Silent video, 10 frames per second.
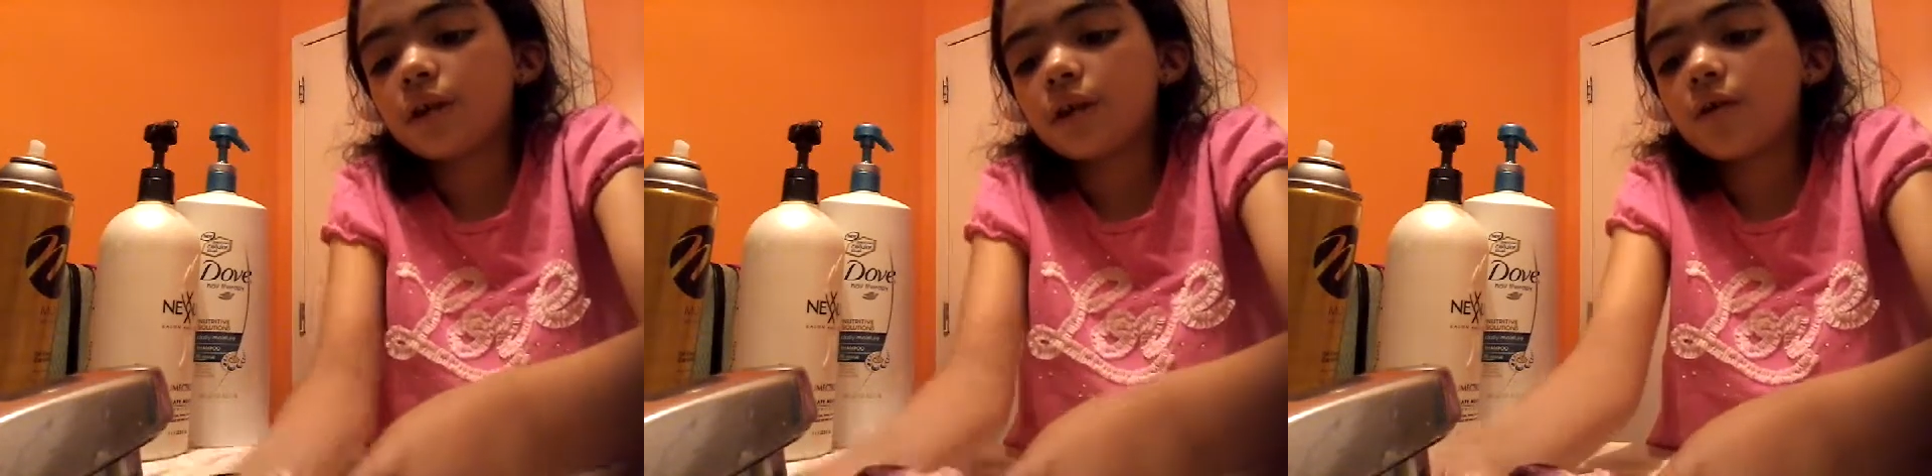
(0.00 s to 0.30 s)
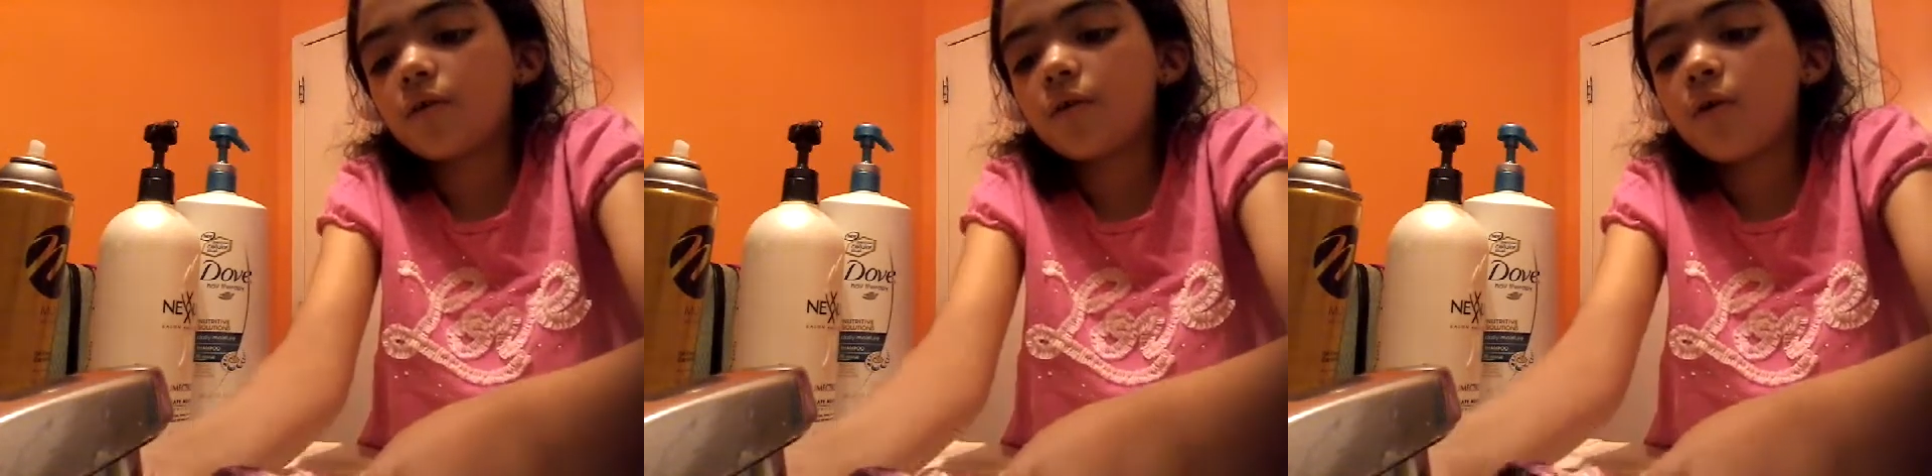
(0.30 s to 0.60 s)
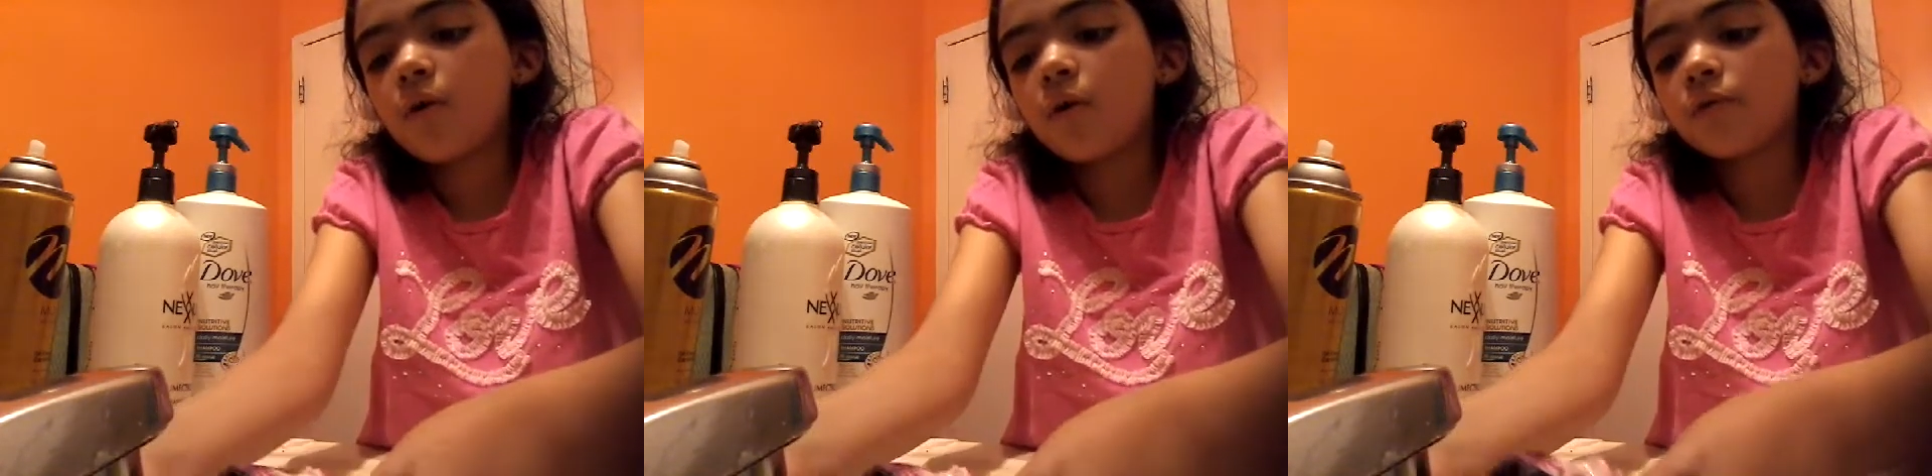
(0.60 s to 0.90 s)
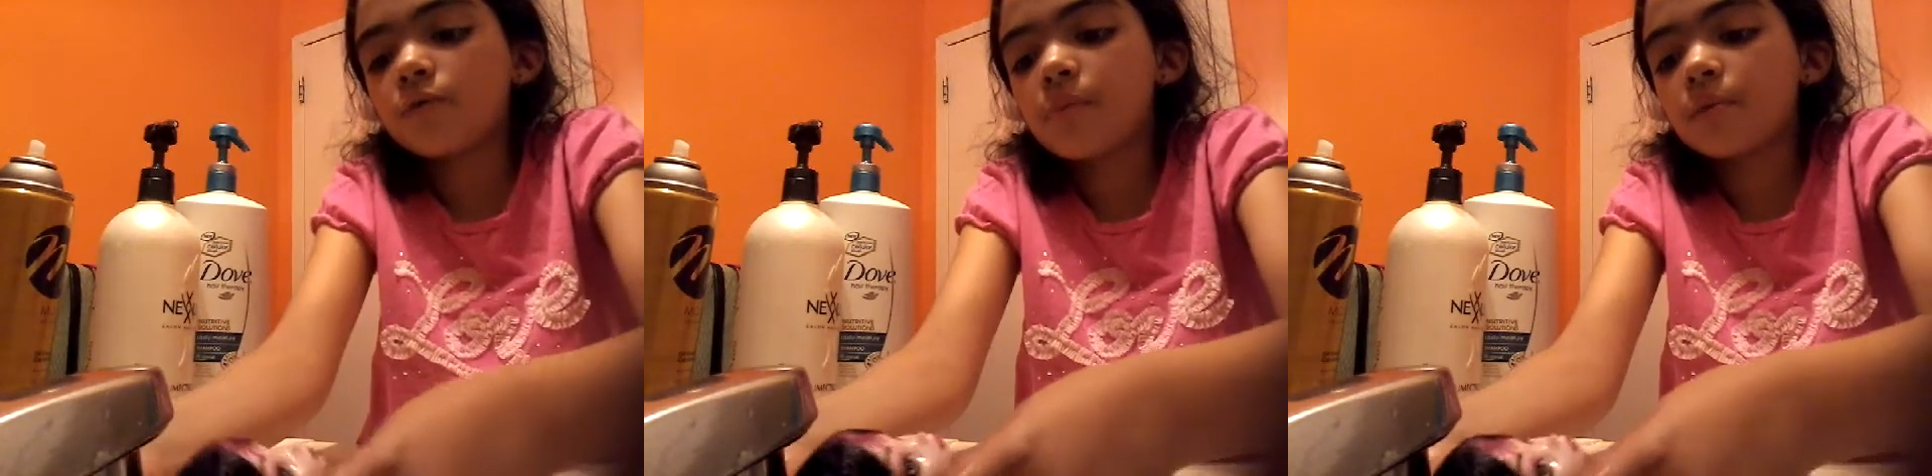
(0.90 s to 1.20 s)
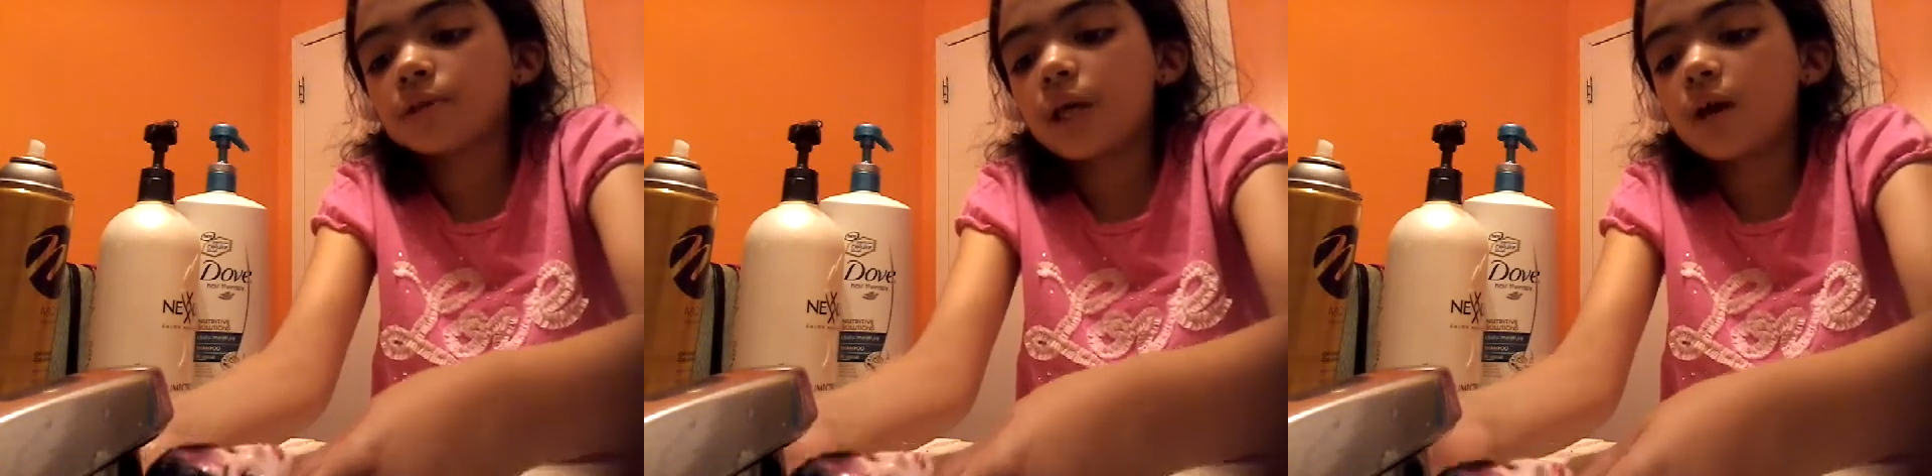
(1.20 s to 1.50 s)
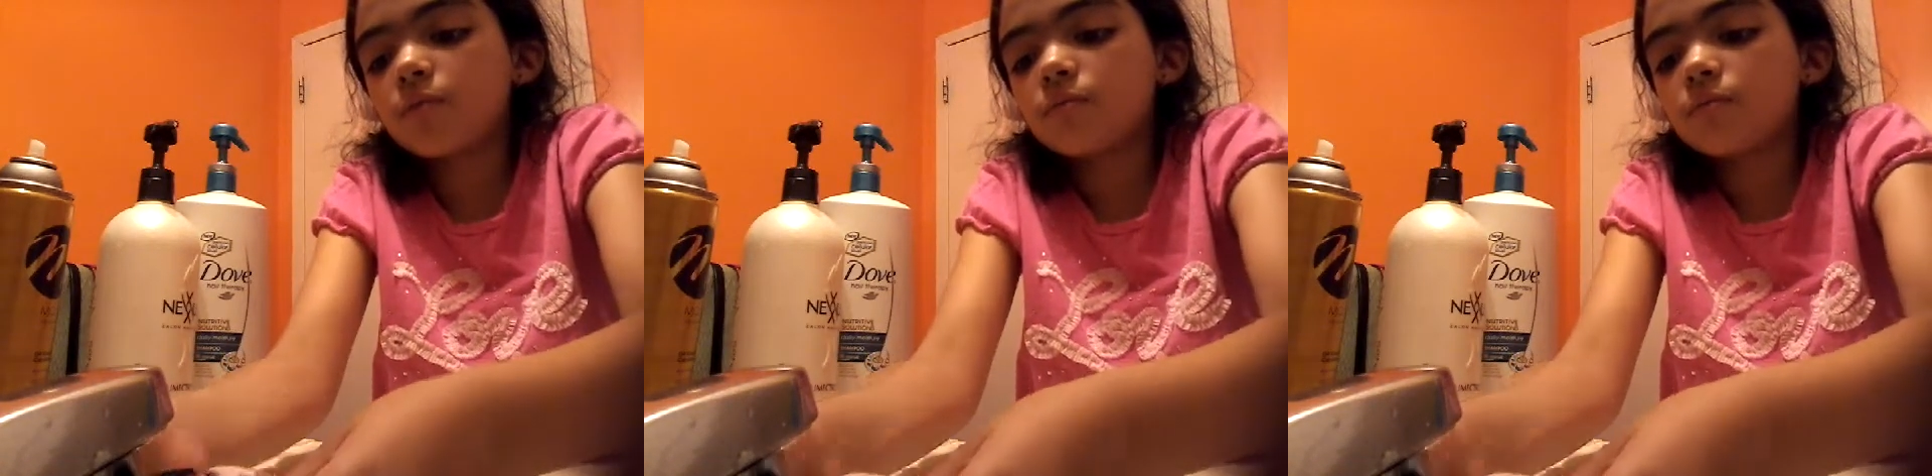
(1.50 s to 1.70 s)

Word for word: to get all the bubbles out.